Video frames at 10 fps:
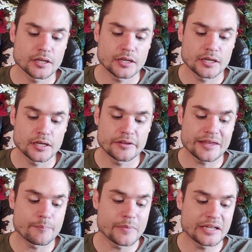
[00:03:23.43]
uh,
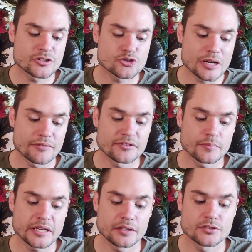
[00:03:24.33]
that many strive to
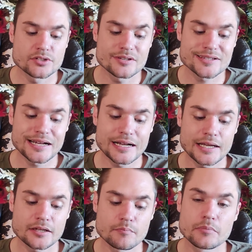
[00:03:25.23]
meet. She is
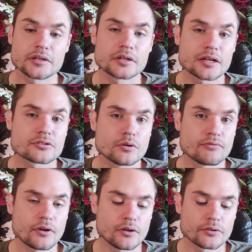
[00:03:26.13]
kind, but not to a
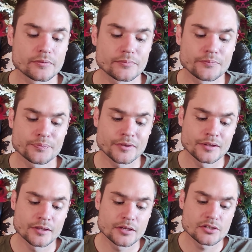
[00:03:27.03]
fault.
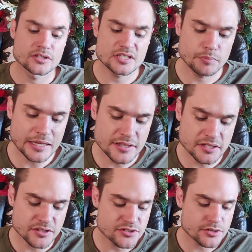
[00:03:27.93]
She displays
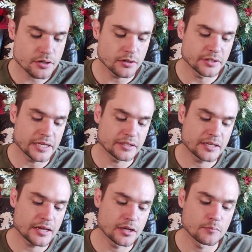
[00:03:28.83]
a concern and
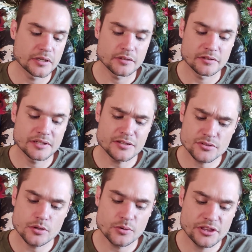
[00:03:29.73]
care, but does
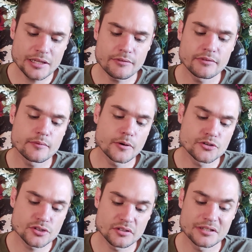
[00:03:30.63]
so with a level of
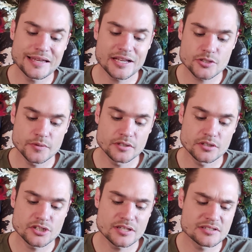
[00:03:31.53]
emotional detachment.
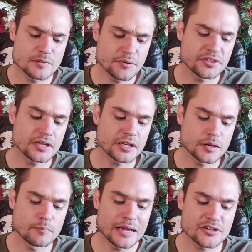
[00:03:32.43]
She is sympathetic,
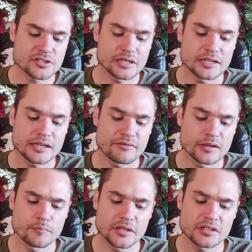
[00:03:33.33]
compassionate, and
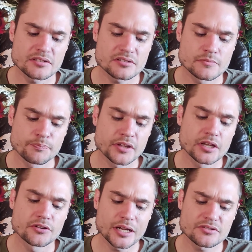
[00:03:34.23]
giving, but does
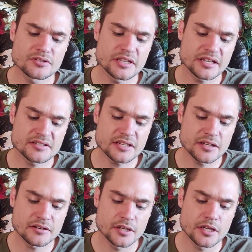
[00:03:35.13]
not to the
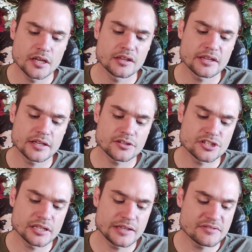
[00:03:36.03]
extent that
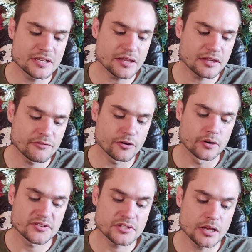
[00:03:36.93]
she leaves nothing for
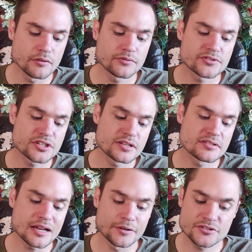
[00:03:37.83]
herself. She
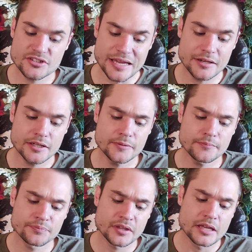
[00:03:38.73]
is understanding
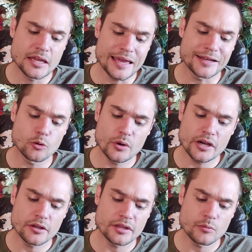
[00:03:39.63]
and
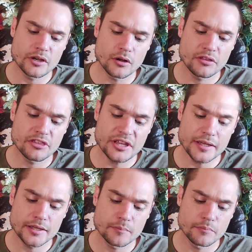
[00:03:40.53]
aware that we all
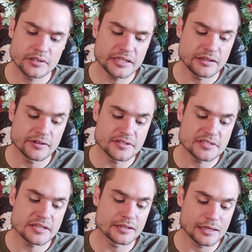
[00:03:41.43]
think, believe, and
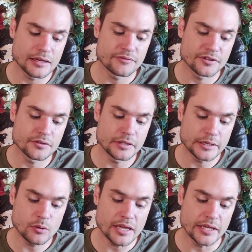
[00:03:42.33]
see life in a
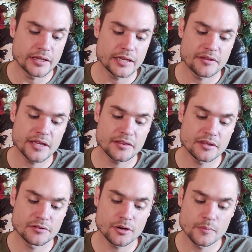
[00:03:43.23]
unique way, and that
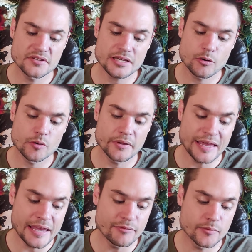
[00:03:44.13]
determines how we
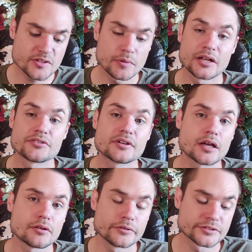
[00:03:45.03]
behave and respond to
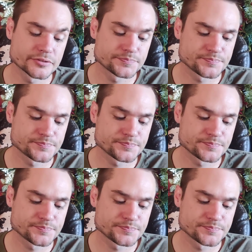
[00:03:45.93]
others.